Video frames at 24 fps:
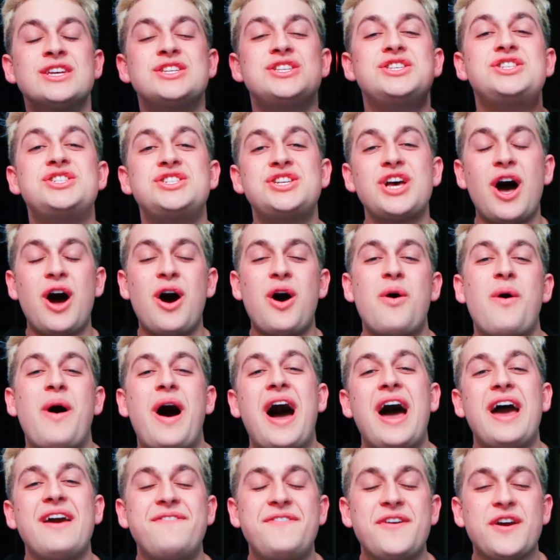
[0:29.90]
So
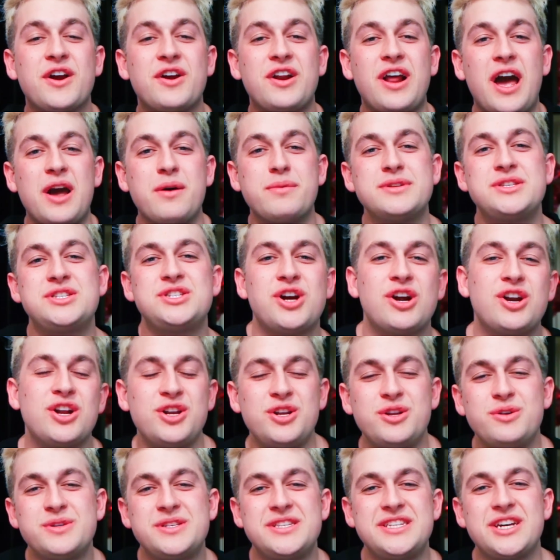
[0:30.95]
I figured I would start a
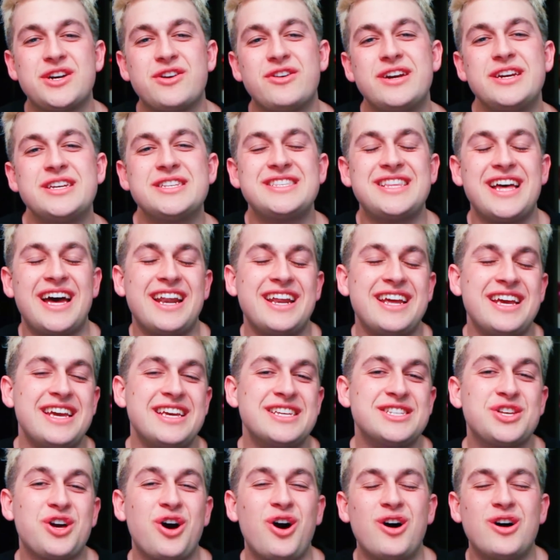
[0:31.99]
new series that
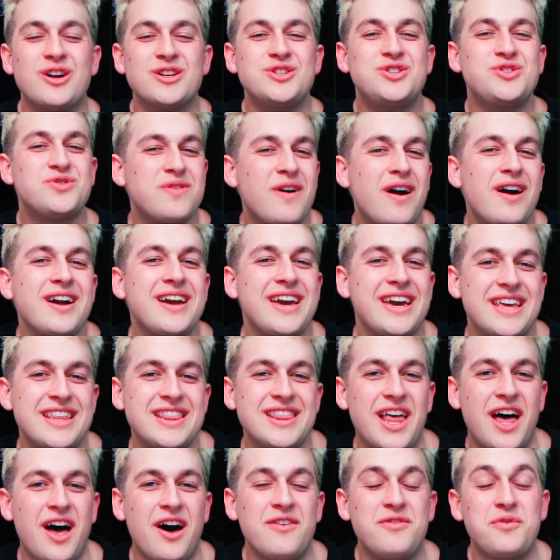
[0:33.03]
is called Drunk in
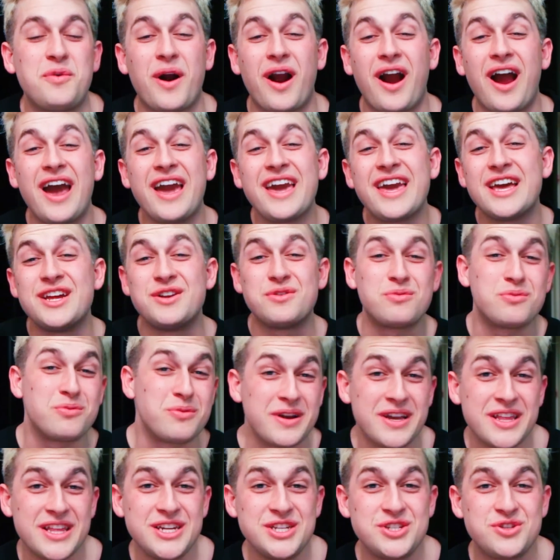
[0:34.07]
Love, where I get
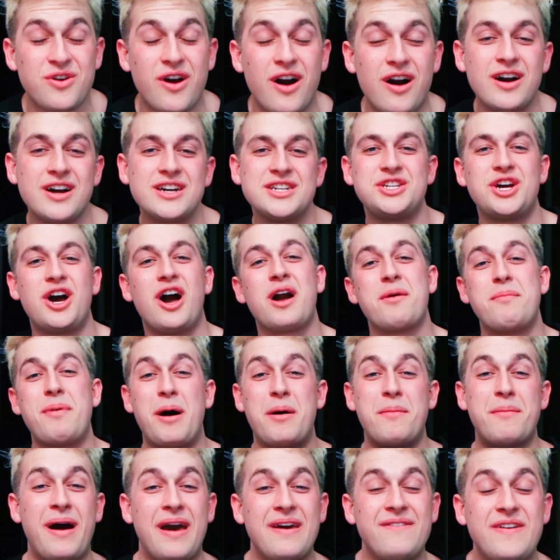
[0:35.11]
really drunk, talk
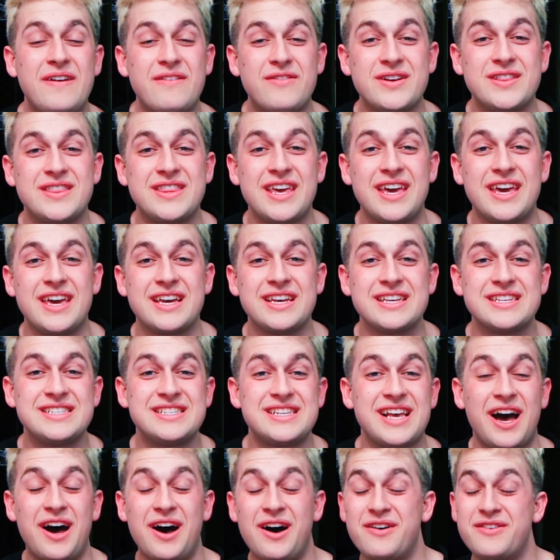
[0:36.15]
about my favorite things
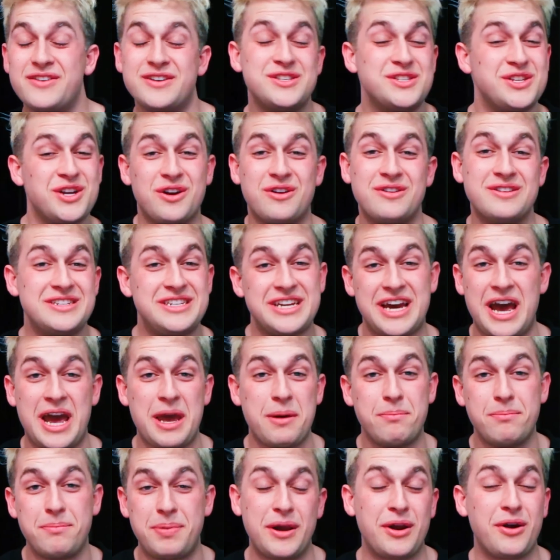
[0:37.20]
of a certain
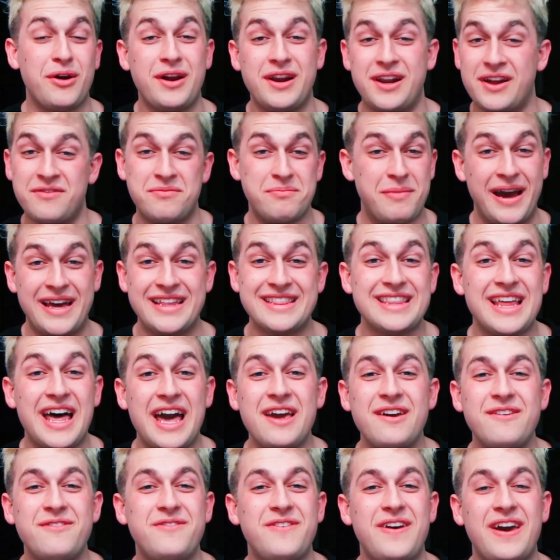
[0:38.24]
time period of my
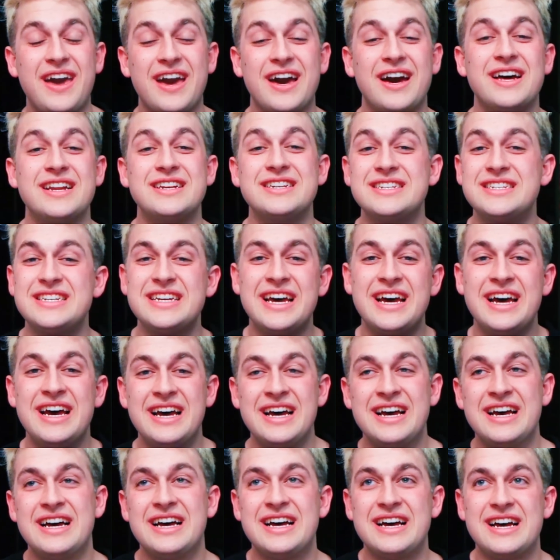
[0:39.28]
life, and
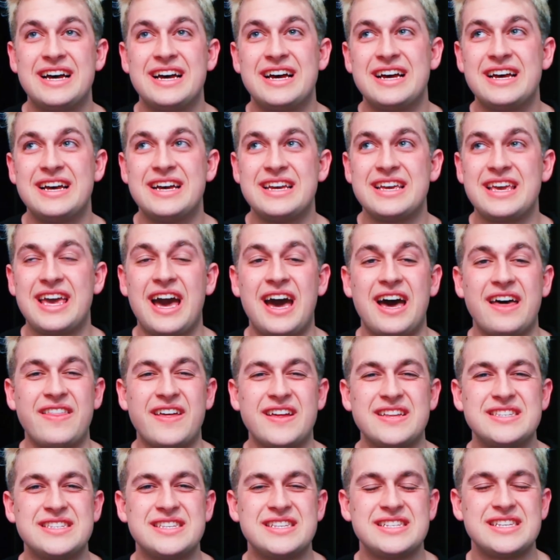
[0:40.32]
yeah,
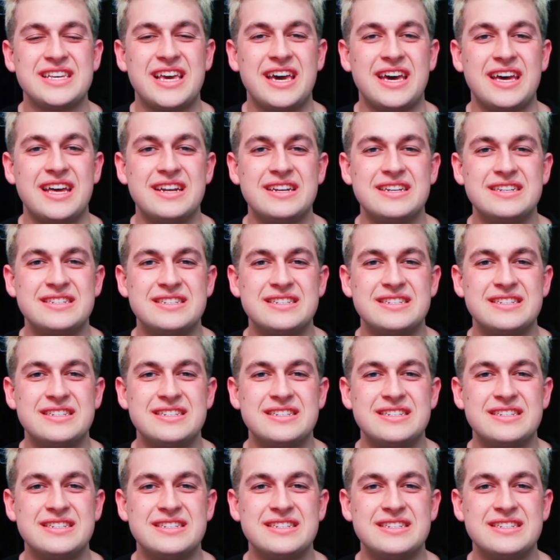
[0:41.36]
that's it.